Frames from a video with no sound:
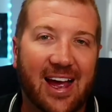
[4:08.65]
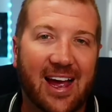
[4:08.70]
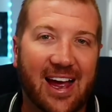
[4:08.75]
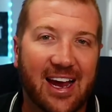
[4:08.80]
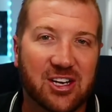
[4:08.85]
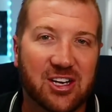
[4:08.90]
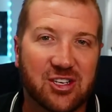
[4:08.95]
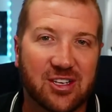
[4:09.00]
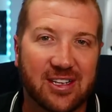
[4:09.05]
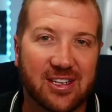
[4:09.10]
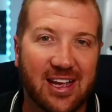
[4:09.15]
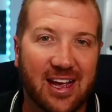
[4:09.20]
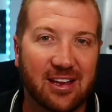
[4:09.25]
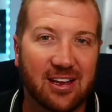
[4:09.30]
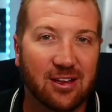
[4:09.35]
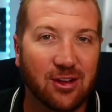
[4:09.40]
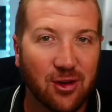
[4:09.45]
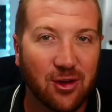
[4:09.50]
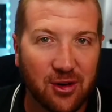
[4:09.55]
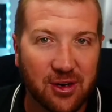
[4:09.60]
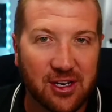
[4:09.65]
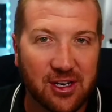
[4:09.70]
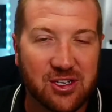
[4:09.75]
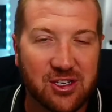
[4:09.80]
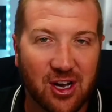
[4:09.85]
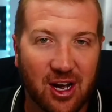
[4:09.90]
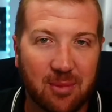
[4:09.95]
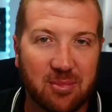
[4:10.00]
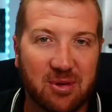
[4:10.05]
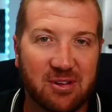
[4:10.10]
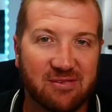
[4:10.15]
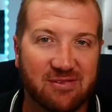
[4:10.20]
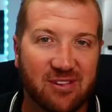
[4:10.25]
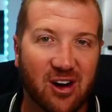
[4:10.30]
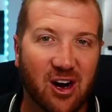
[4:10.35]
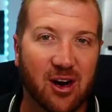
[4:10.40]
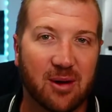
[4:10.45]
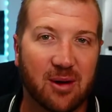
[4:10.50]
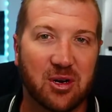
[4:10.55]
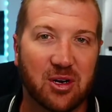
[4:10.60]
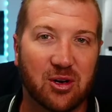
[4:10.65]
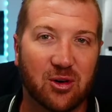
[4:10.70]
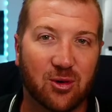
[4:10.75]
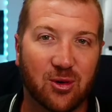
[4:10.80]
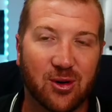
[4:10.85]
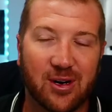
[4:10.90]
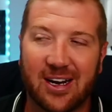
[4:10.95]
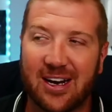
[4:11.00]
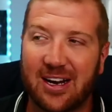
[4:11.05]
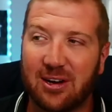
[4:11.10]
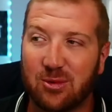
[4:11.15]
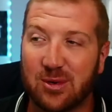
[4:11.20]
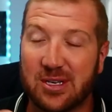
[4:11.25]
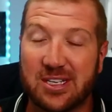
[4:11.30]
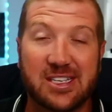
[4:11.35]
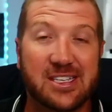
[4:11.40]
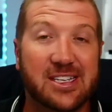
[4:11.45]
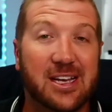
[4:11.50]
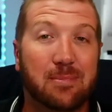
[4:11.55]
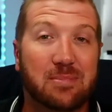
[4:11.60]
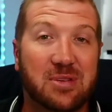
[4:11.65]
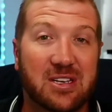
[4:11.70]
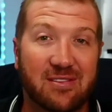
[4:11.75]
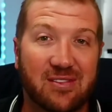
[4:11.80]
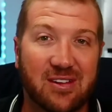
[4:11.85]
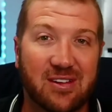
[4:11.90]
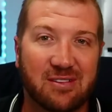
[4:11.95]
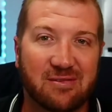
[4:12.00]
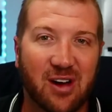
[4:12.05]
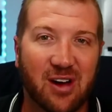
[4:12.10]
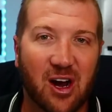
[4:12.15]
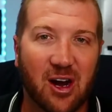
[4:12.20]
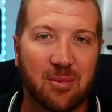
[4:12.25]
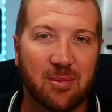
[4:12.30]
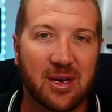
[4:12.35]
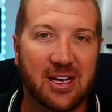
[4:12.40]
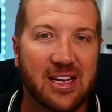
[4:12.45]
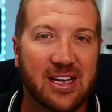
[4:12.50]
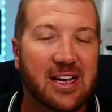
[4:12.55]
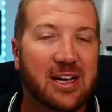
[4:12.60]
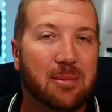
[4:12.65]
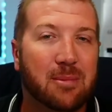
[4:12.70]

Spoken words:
actually a learning type environment or a receptive environment